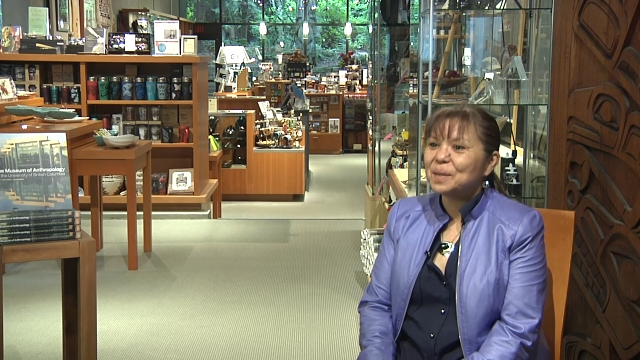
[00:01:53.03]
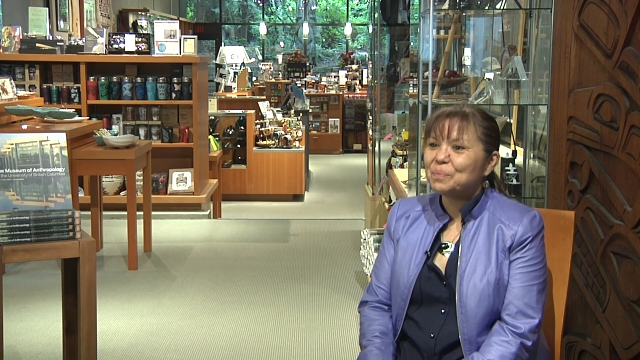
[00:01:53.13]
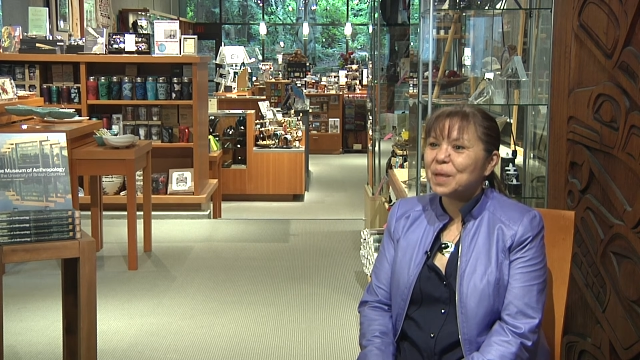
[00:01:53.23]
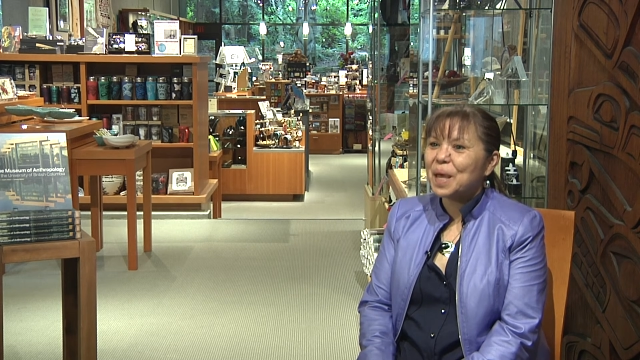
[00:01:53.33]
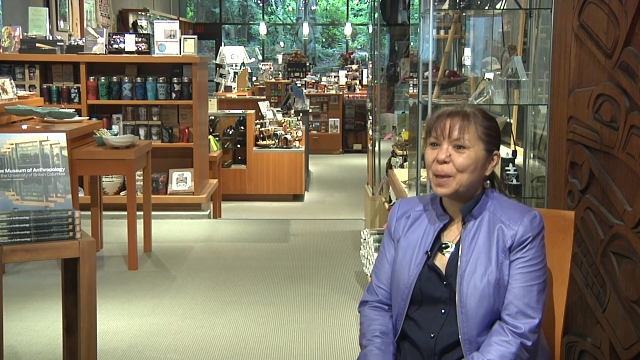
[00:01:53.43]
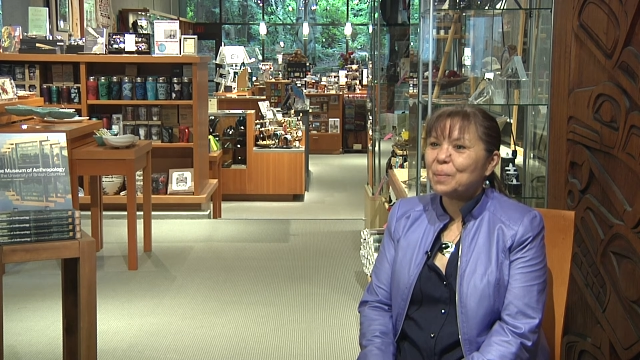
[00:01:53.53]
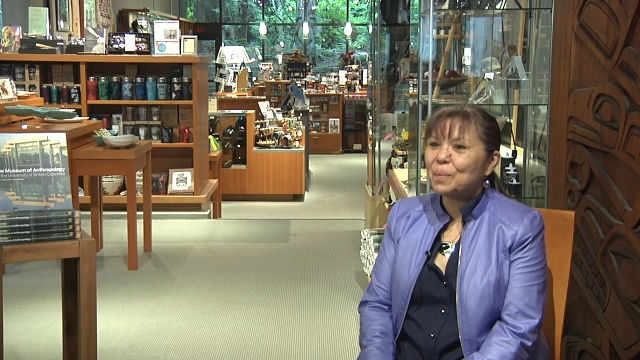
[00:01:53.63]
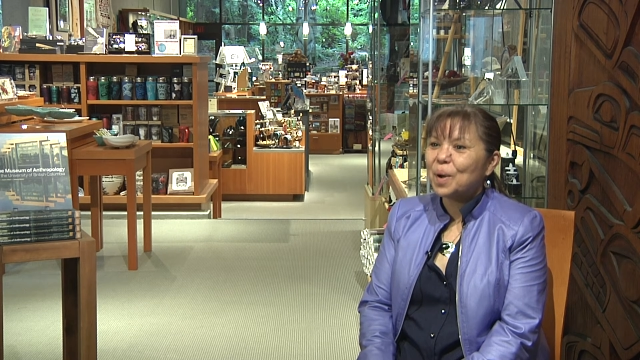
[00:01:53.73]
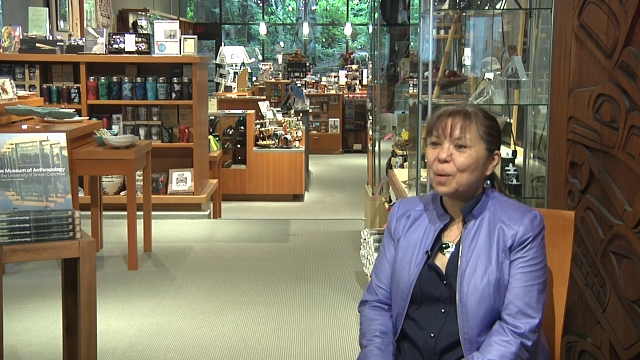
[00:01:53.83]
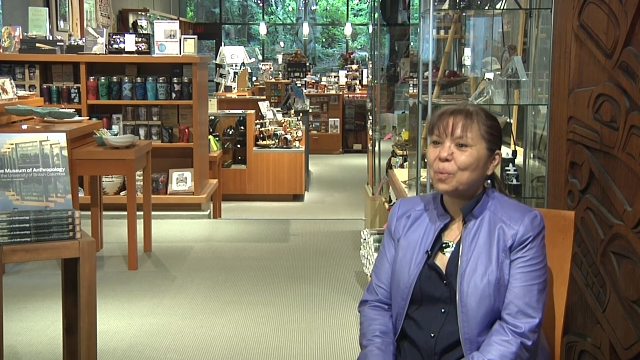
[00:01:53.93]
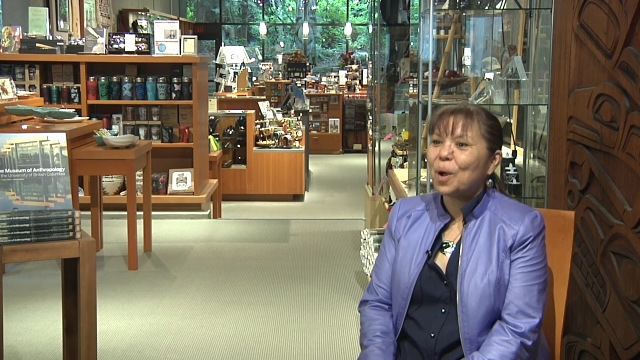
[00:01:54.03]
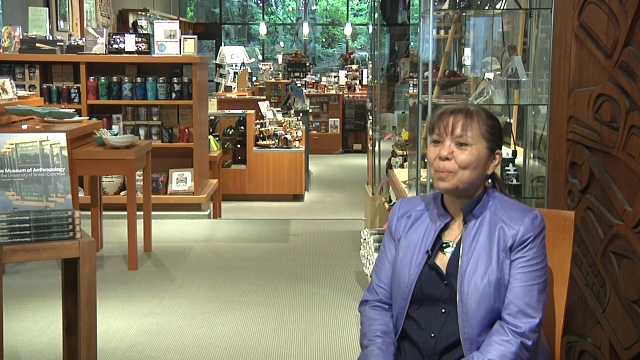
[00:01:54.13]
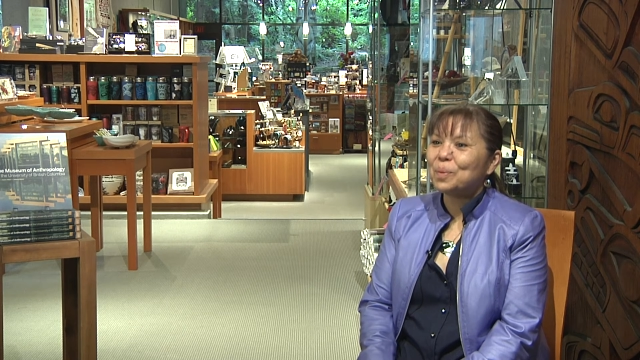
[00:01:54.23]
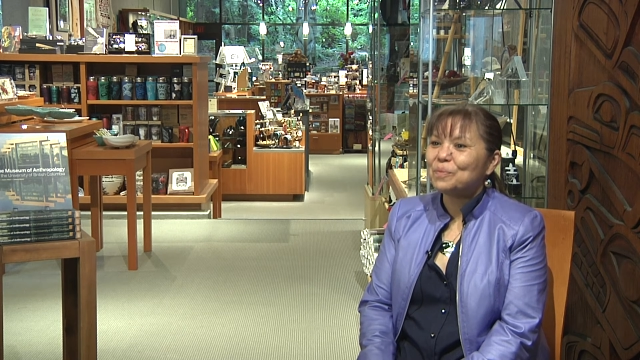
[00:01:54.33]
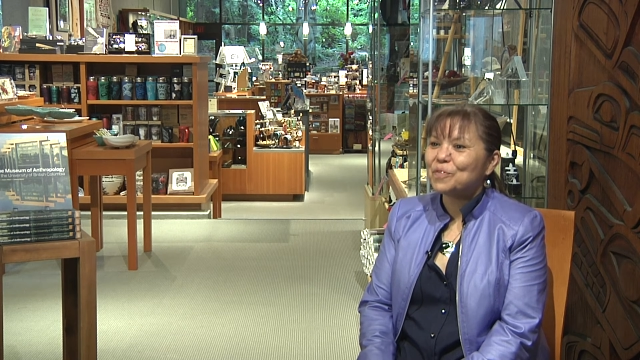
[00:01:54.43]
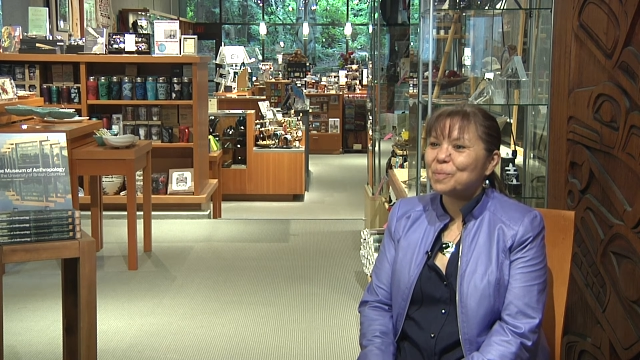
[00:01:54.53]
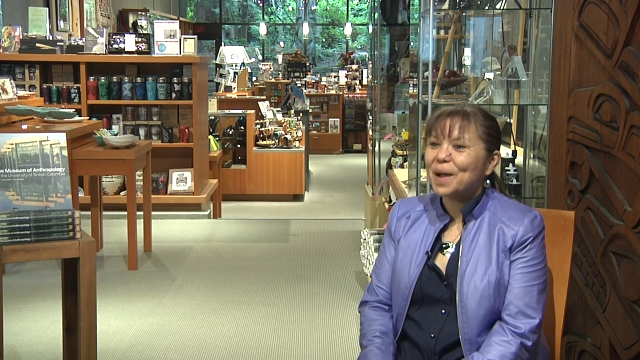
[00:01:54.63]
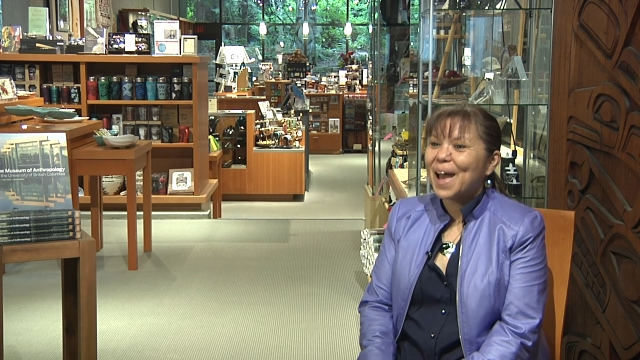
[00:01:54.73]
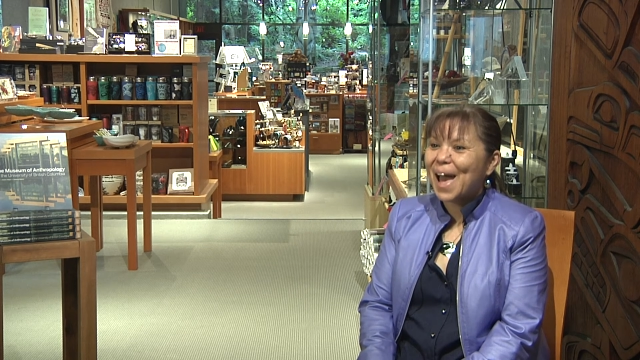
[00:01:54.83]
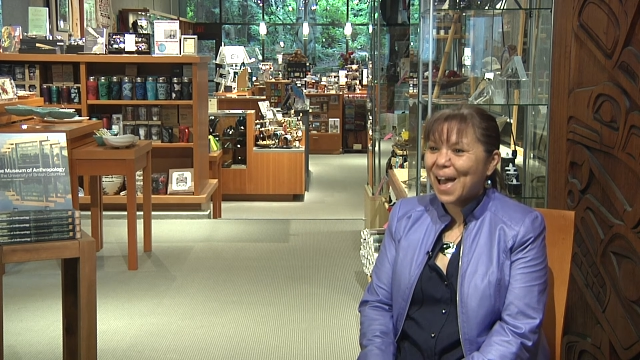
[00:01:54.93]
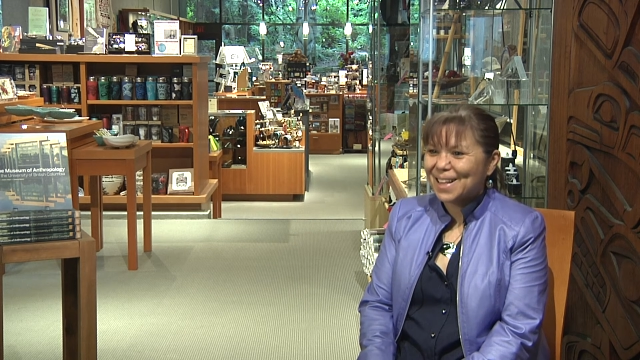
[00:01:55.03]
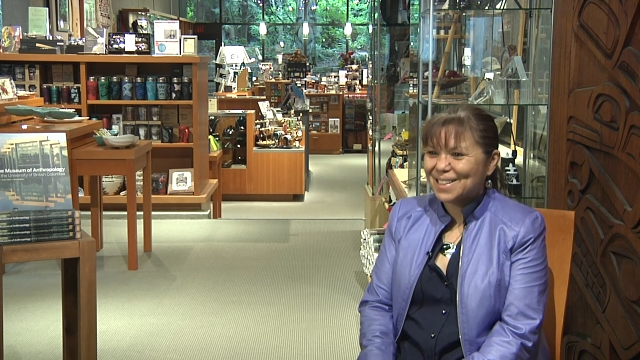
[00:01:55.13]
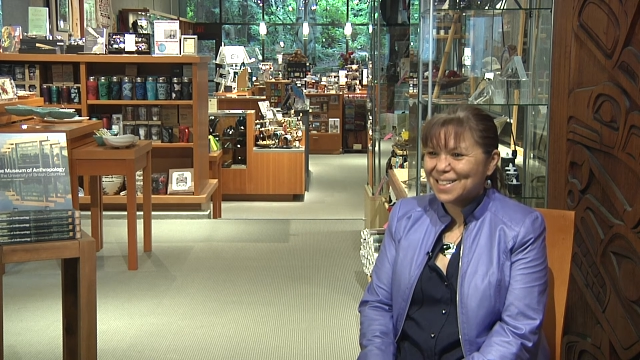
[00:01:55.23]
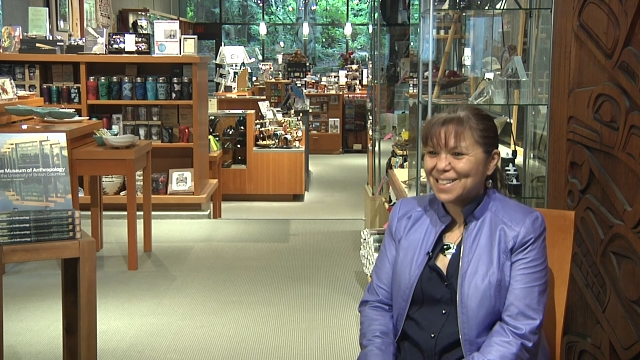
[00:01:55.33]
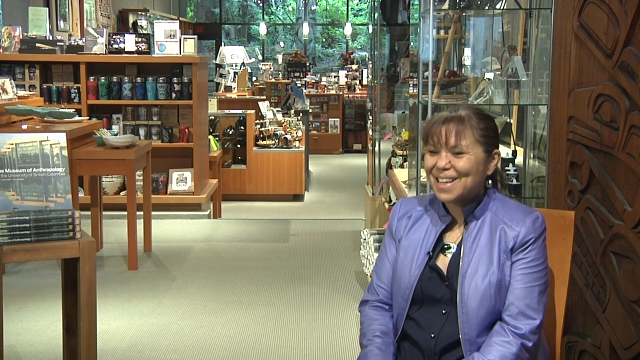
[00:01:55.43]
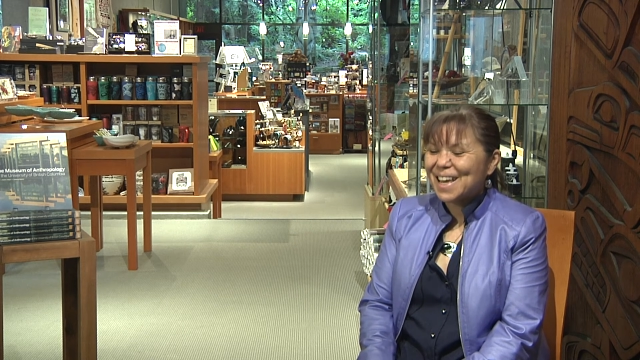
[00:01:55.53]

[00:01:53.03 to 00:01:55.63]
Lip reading: it became a problem for my hands,